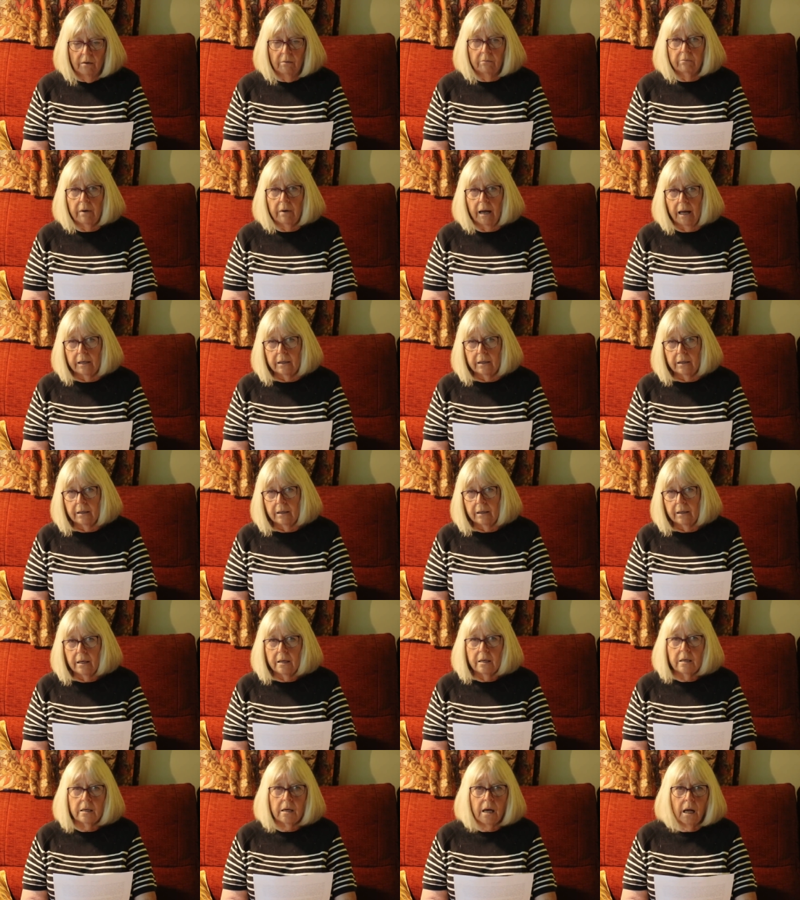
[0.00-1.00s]
Red,
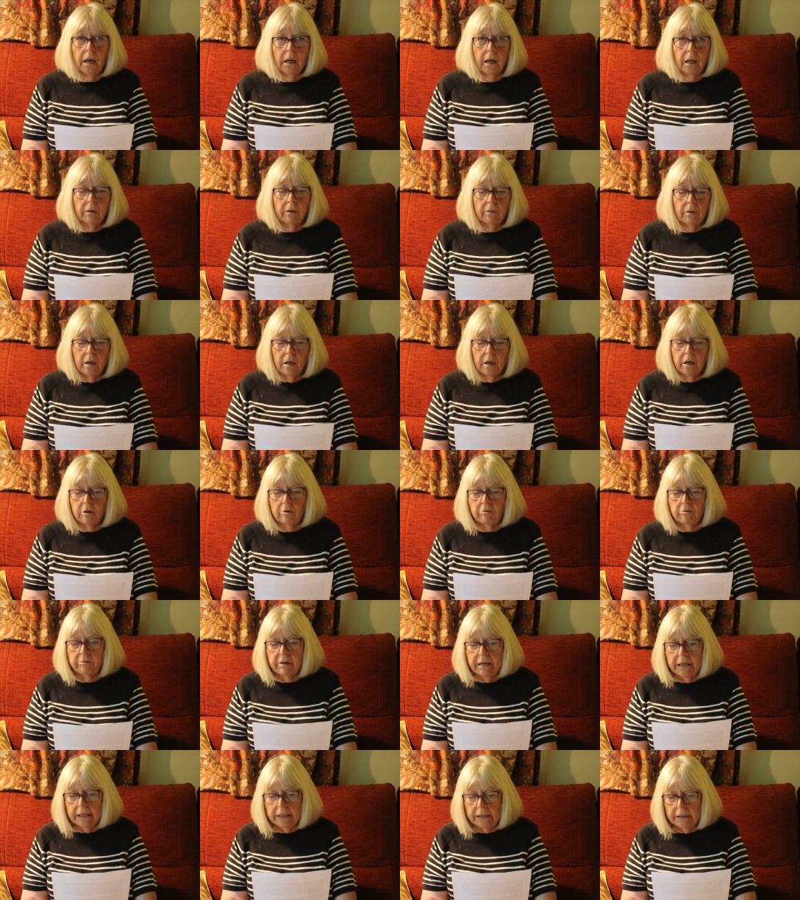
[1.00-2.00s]
yellow,
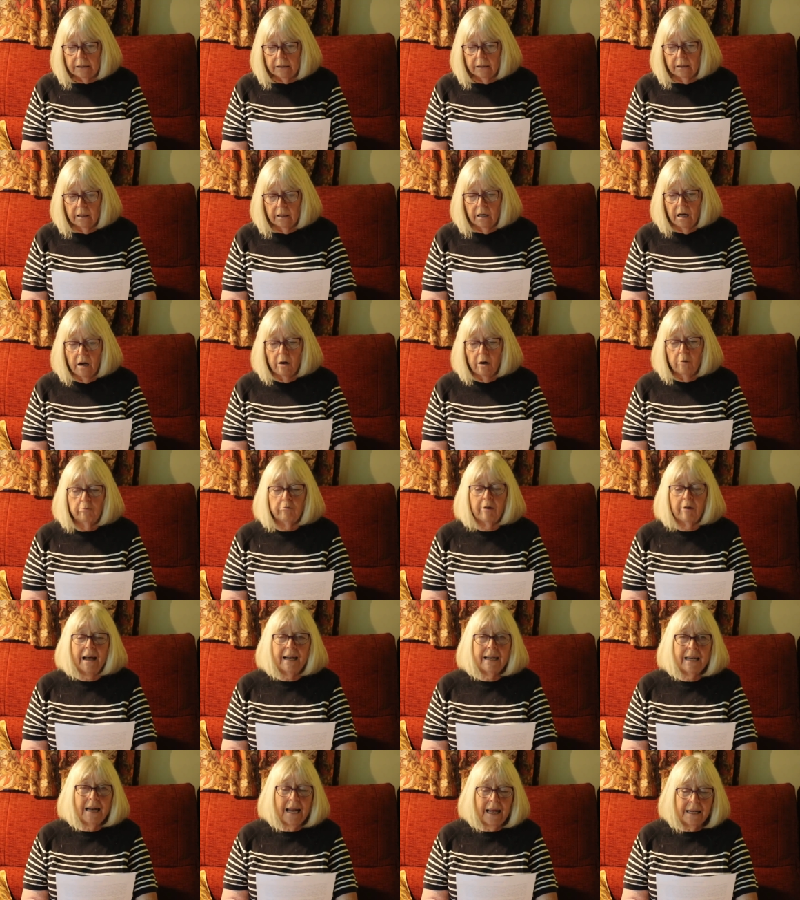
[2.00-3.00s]
green,
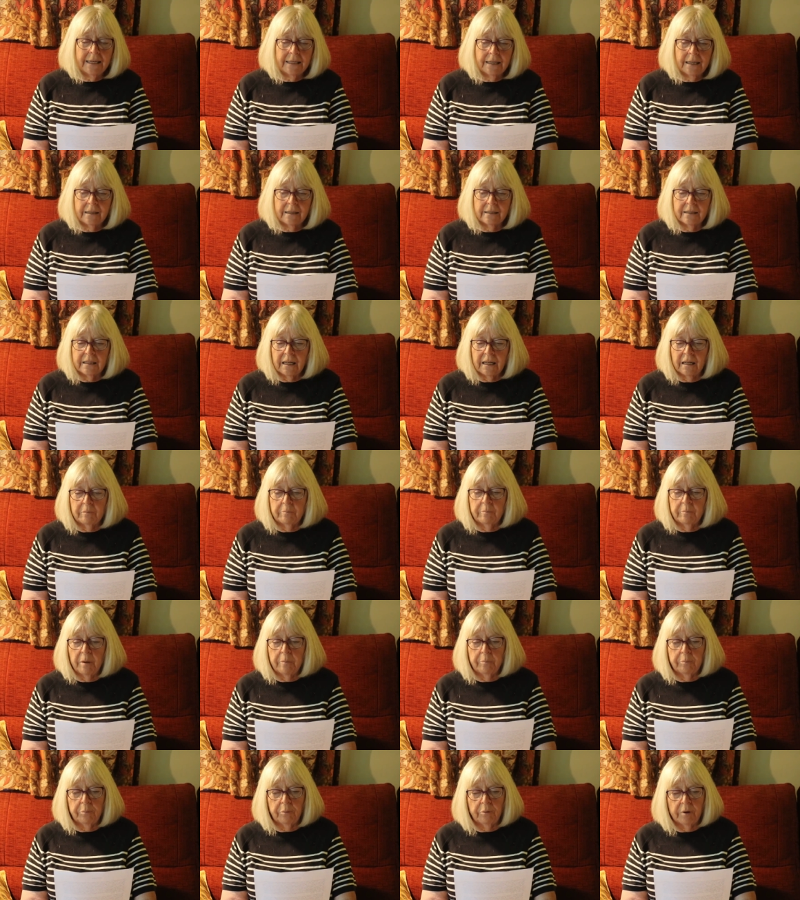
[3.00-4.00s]
red lentils and
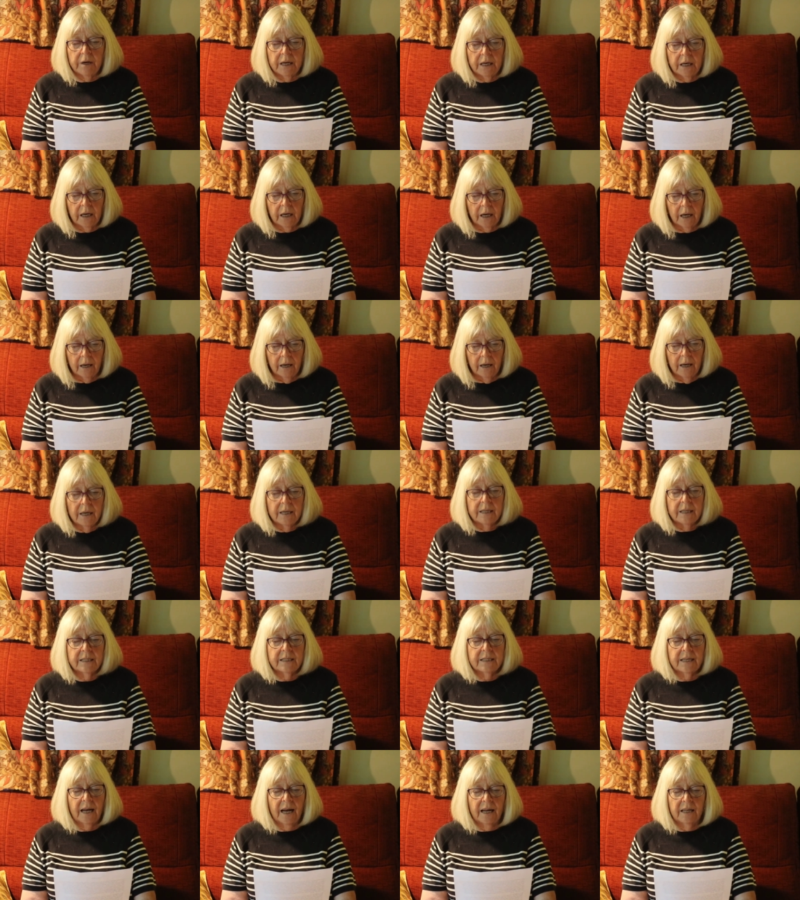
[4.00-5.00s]
paprika
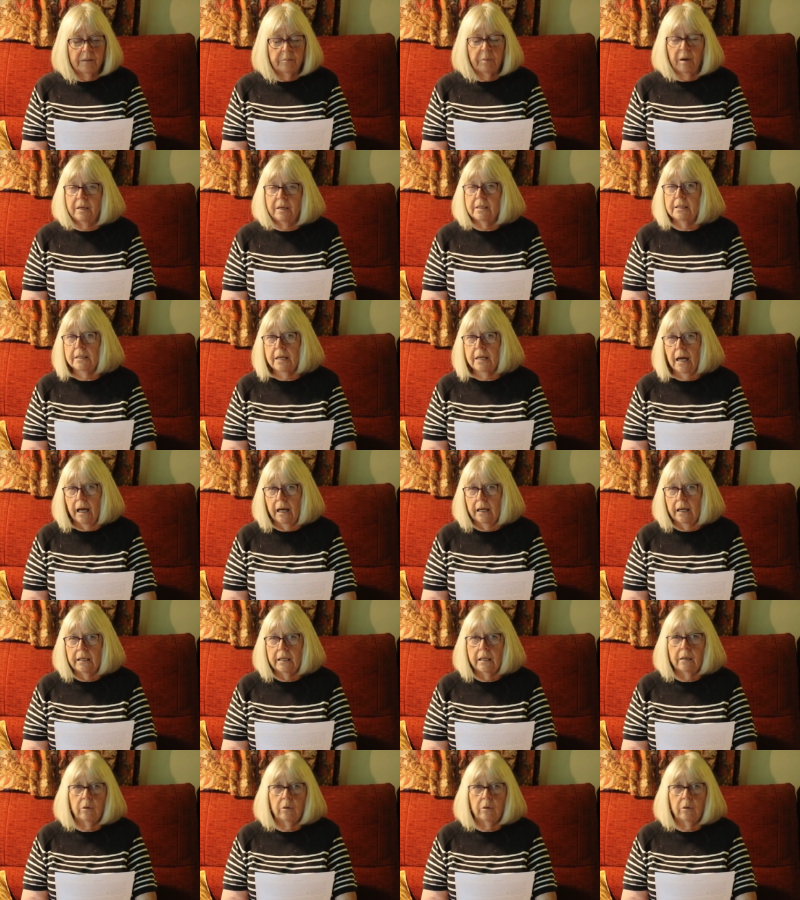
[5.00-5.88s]
side by side.